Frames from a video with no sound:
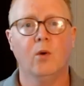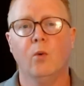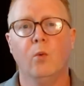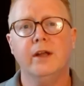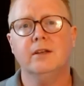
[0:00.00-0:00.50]

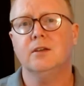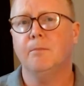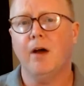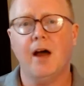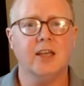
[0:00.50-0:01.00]
What could
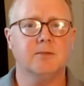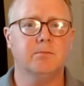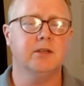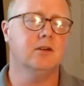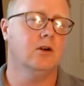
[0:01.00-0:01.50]

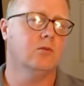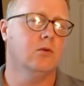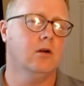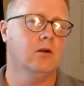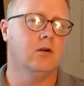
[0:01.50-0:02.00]
possibly go
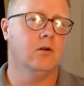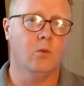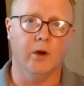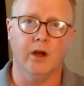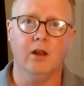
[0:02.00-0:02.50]
wrong?
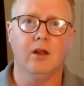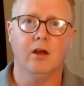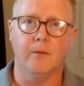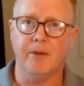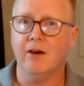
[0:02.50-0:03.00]
Well,
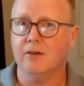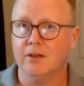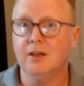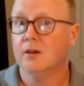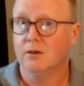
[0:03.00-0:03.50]

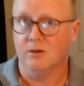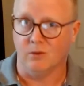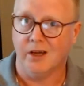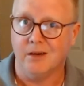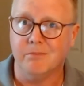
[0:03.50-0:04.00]
apparently,
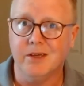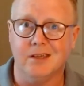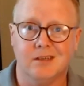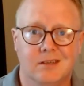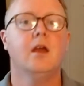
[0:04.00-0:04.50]
quite a bit.